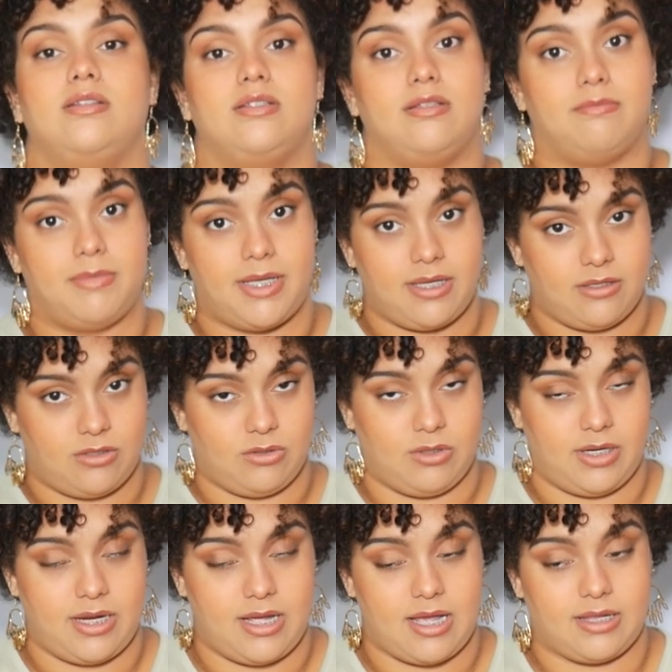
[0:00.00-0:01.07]
submit a
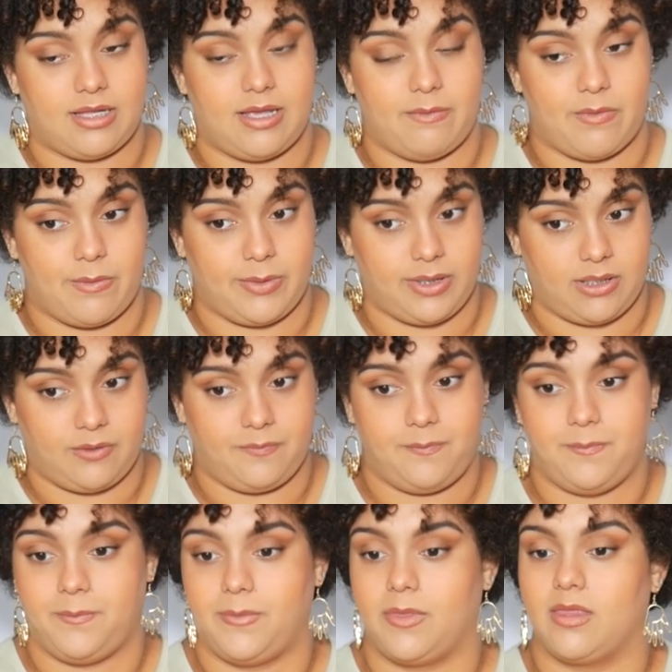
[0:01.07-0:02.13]
story at the email below.
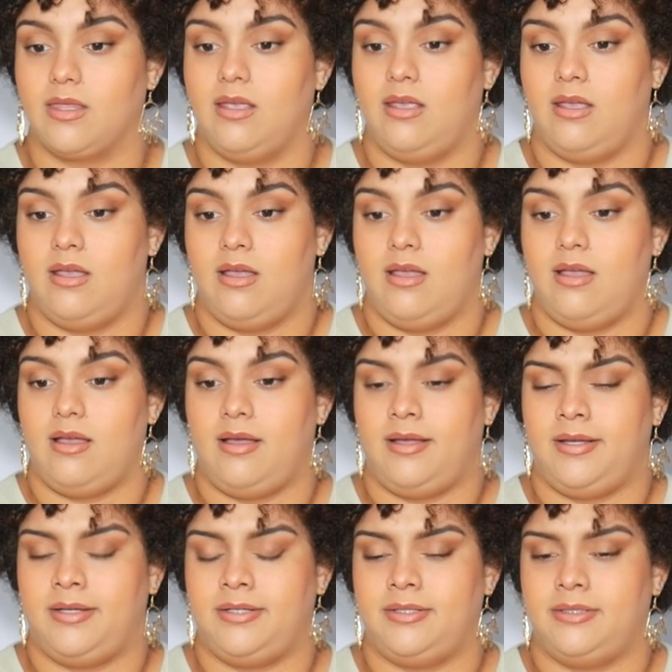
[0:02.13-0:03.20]

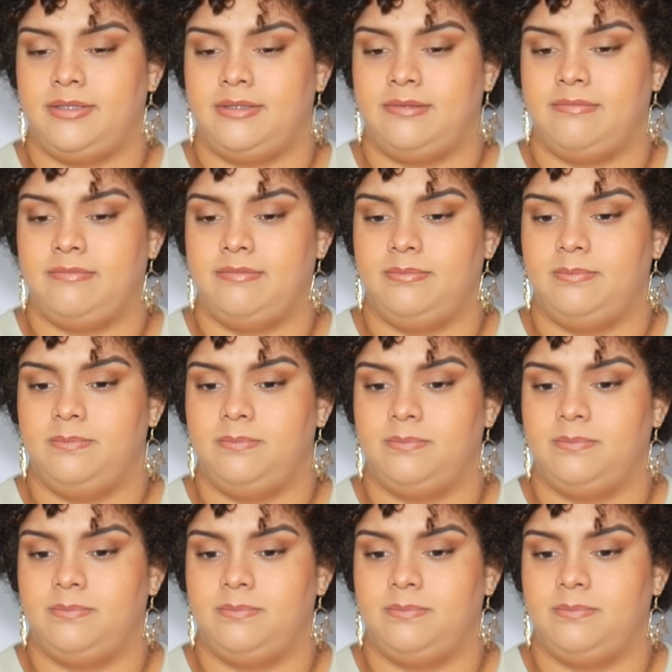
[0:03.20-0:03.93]
Um,